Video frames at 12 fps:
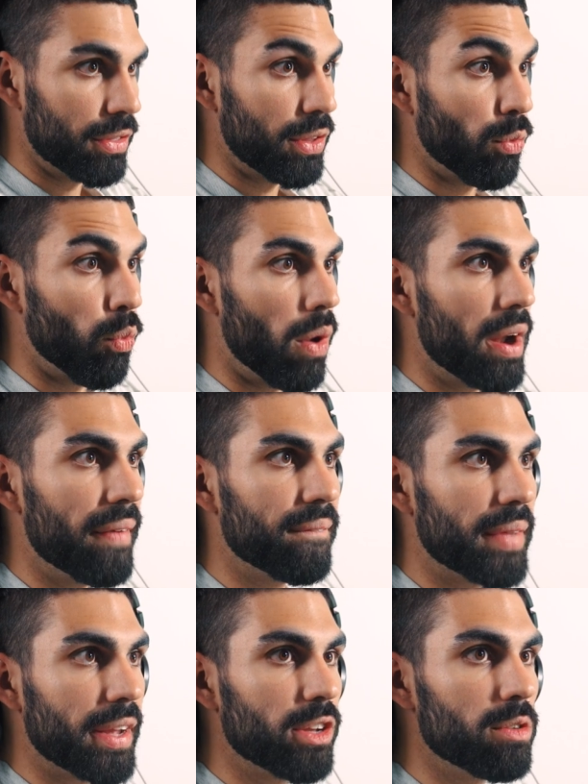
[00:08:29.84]
the one
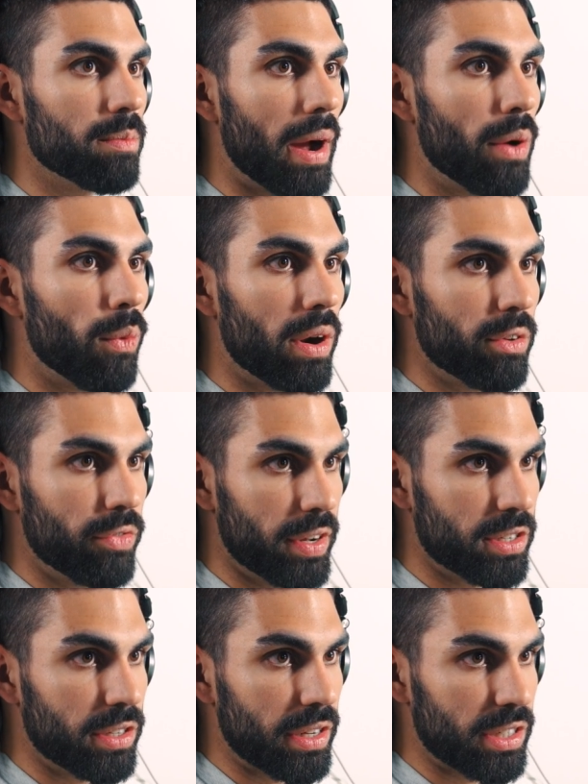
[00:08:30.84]
thing you might want to
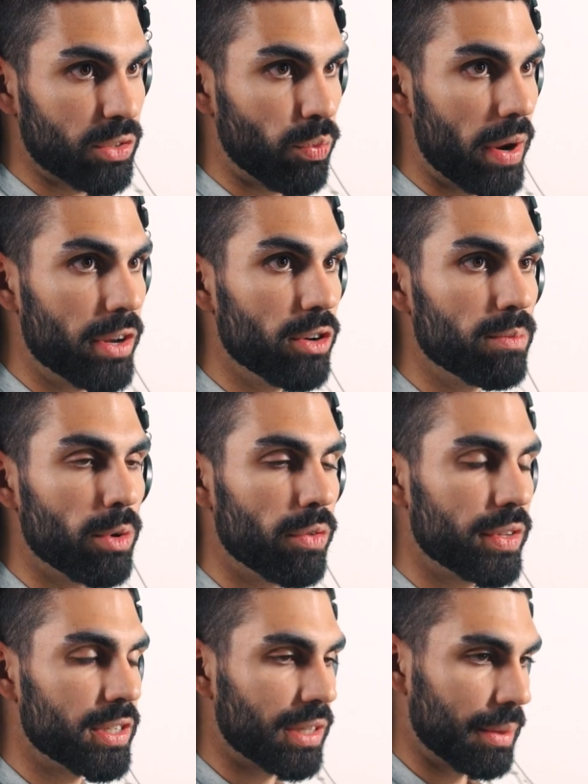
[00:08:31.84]
fix in this is when you
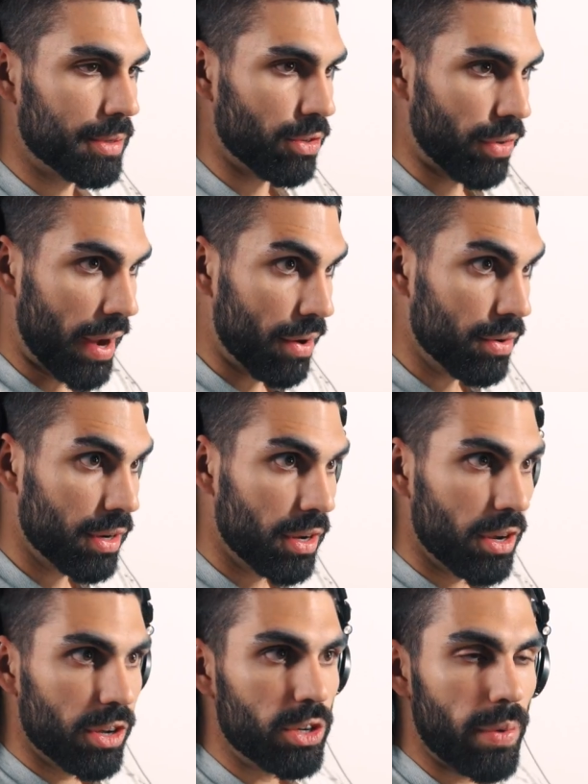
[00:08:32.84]
move these clips around,
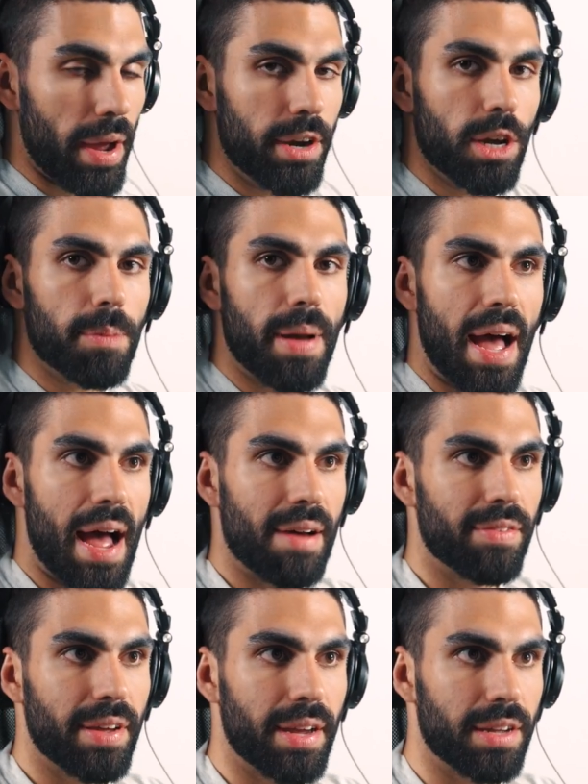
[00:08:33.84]
you end up
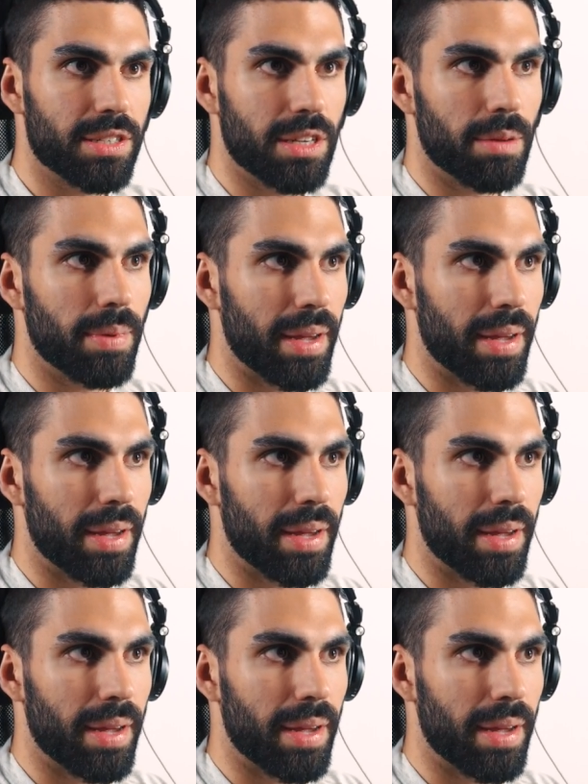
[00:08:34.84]
having some